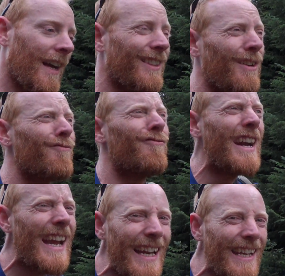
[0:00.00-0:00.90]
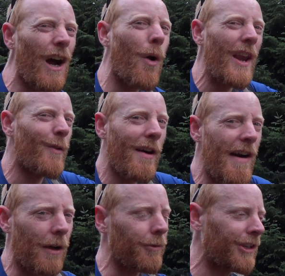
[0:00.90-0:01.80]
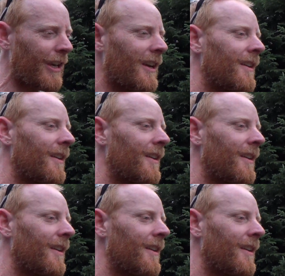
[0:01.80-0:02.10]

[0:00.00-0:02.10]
and don't really go anywhere else.